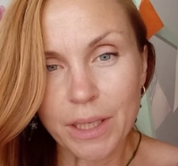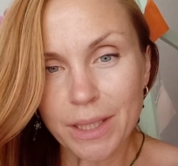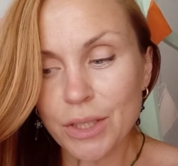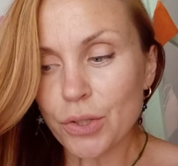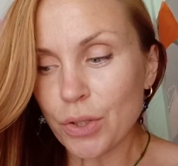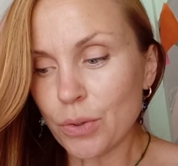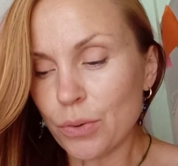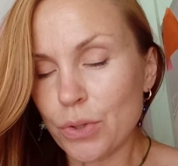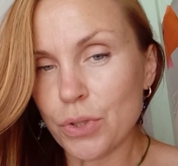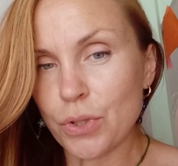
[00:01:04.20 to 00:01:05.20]
hair, to
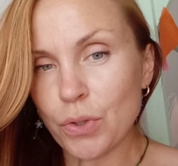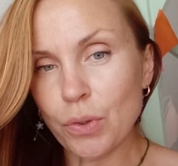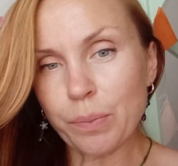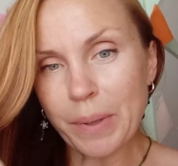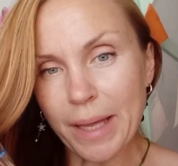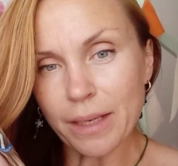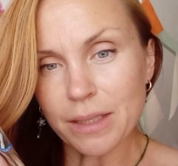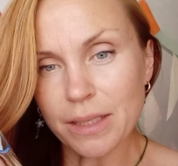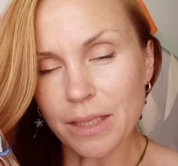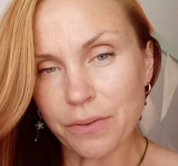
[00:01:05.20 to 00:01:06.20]
use two
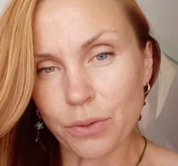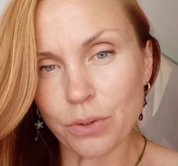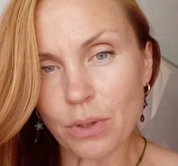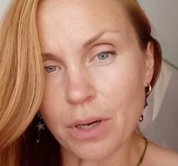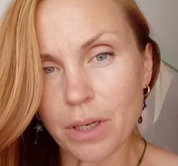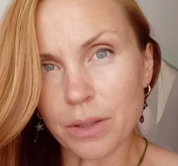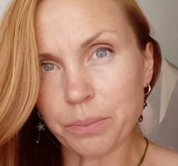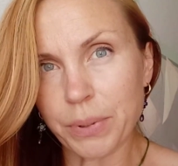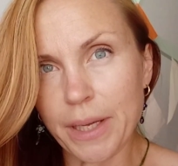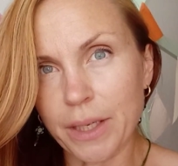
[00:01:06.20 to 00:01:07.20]
packs if you are
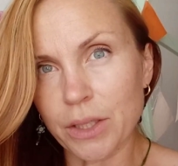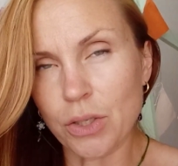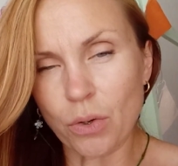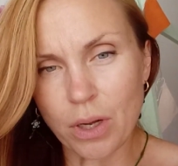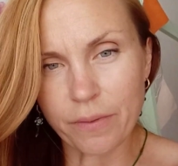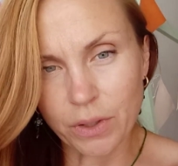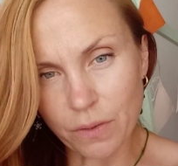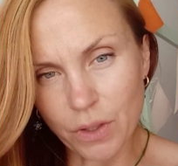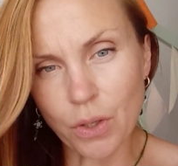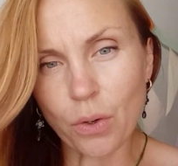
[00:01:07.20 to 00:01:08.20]
planning on covering
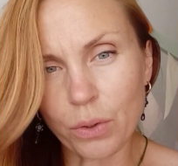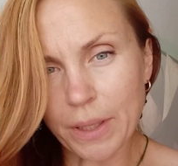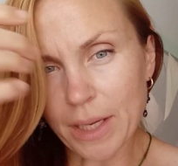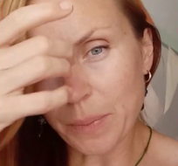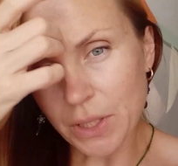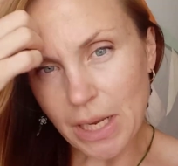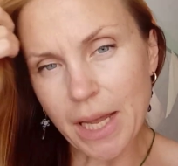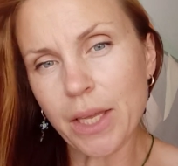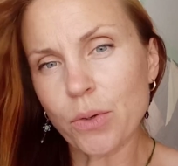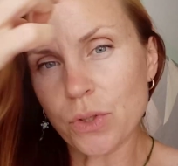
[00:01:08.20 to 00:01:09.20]
the whole head. Because
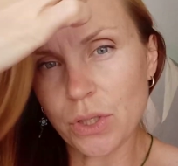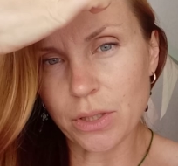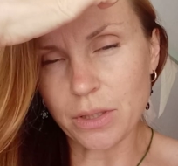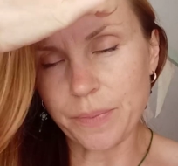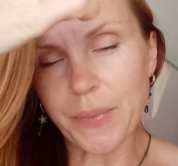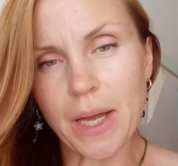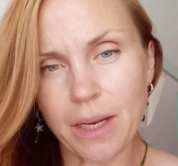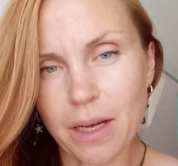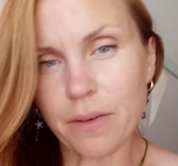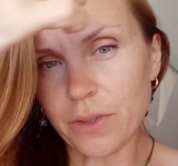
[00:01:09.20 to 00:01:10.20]
I
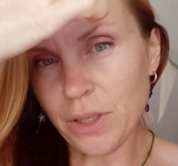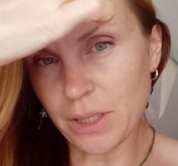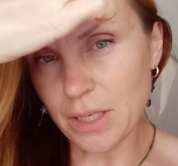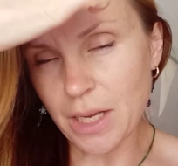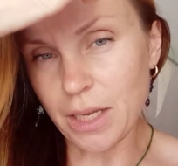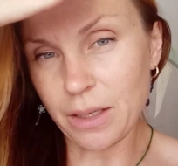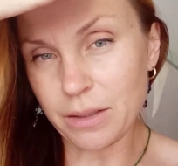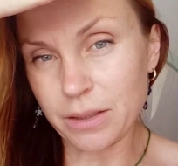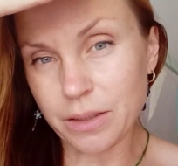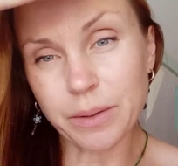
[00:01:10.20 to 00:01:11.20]
covered and I
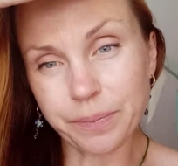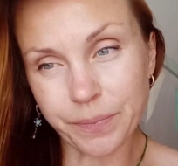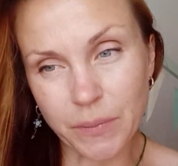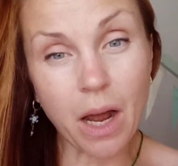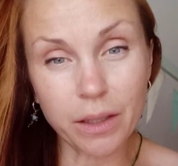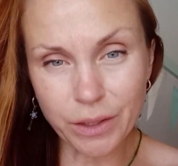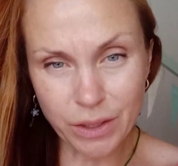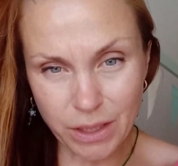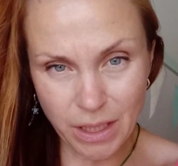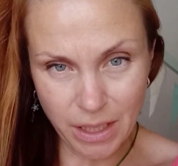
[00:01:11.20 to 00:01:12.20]

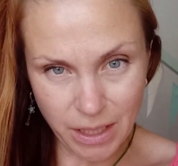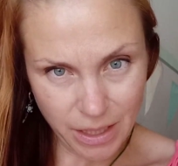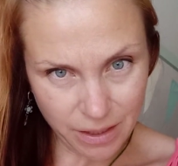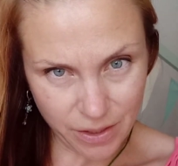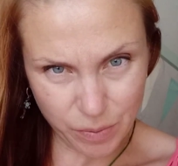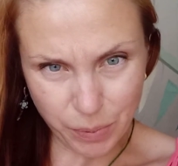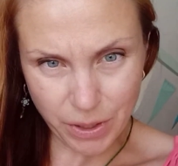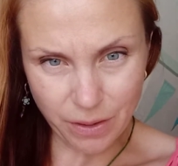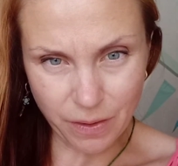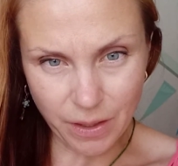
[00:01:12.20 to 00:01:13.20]
colored this
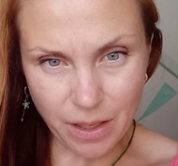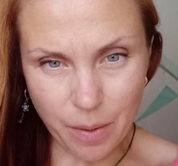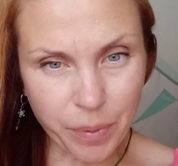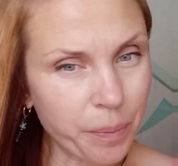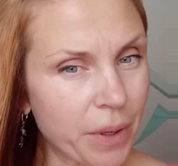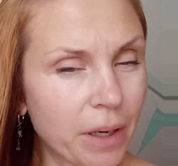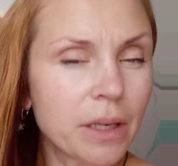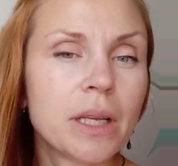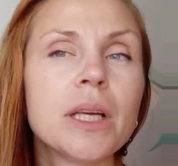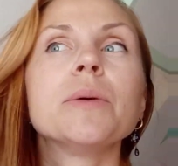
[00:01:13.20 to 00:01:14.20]
part, the upper part,
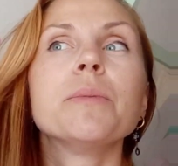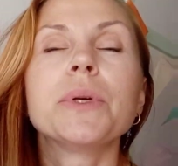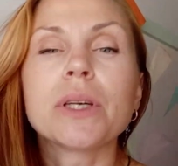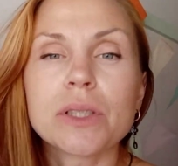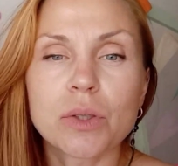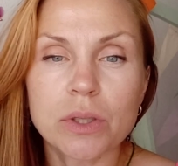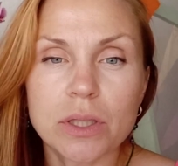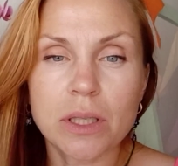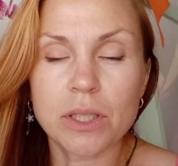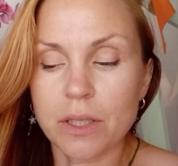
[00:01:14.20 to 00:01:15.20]
because
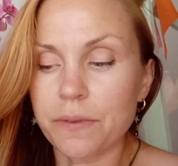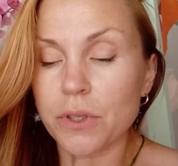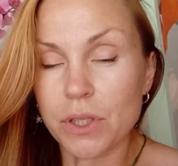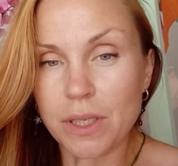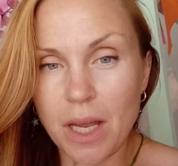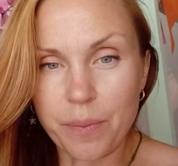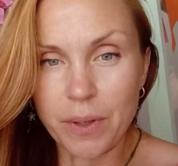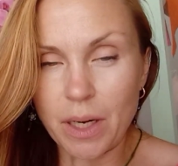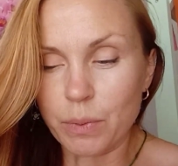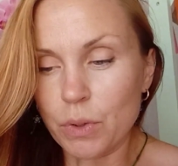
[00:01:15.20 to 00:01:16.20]
it's the first time
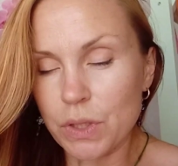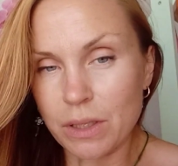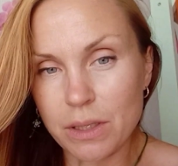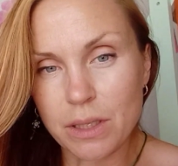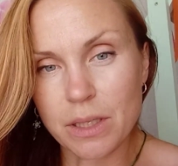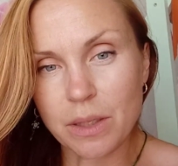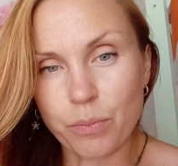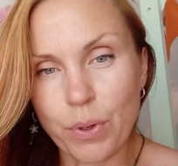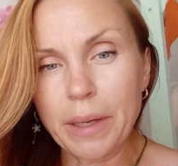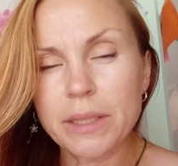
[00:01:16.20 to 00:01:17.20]
that I'm using this
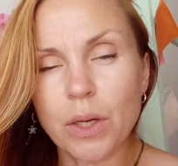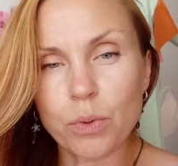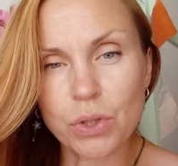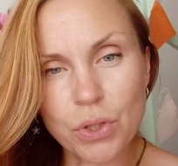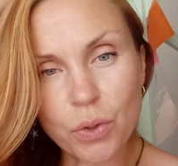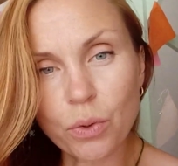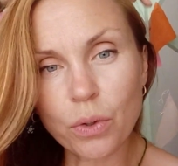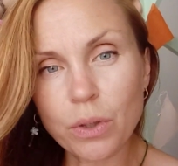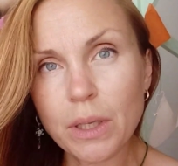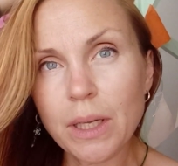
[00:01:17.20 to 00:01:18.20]
brand. I wasn't
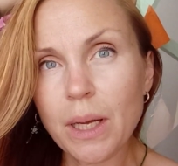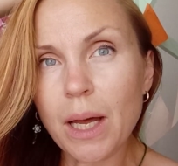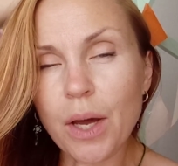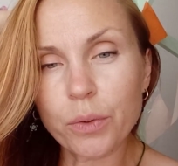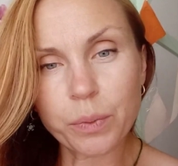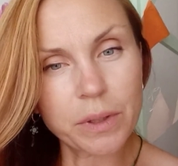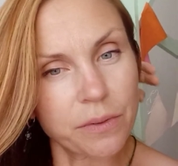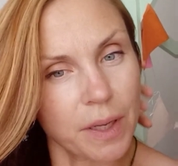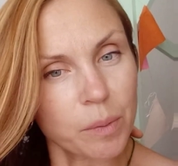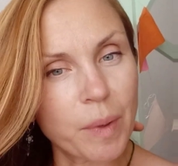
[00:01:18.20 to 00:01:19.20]
sure how it will
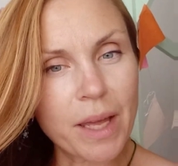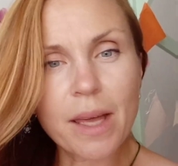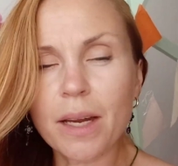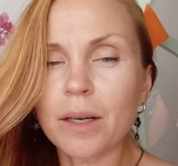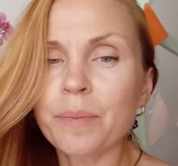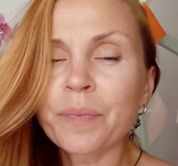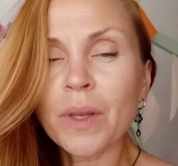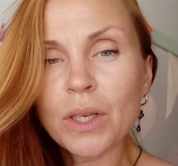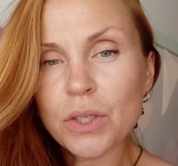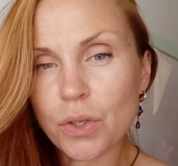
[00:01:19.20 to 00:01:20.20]
affect my hair,
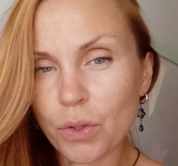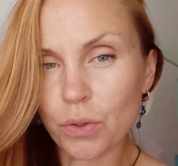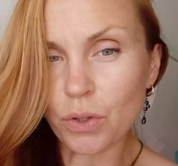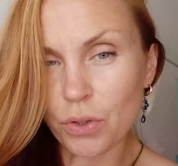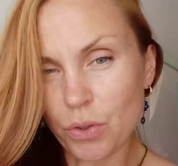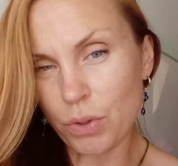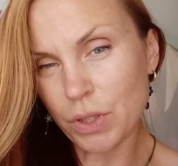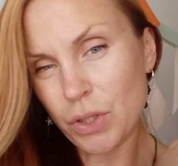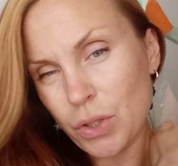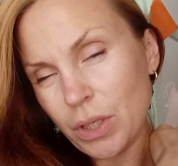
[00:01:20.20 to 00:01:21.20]
so not to
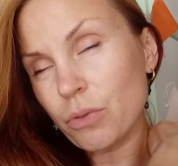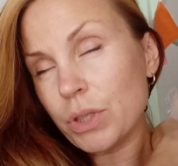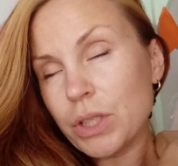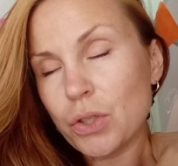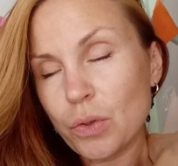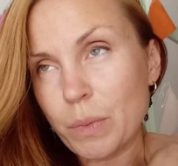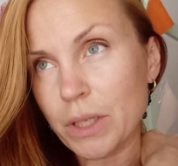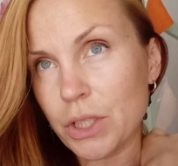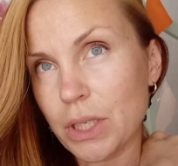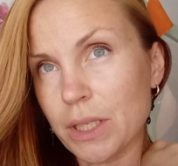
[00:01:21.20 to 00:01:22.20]
risk too
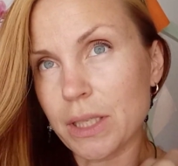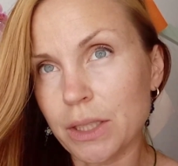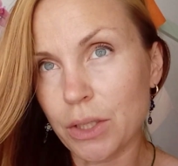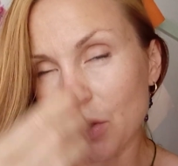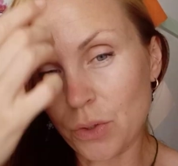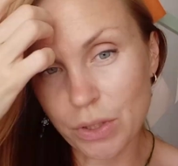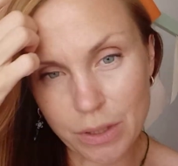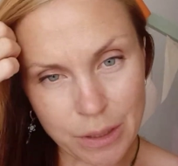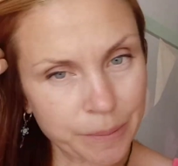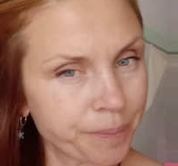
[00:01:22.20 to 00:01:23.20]
much, I decided to
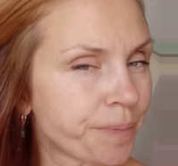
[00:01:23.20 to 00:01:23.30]
just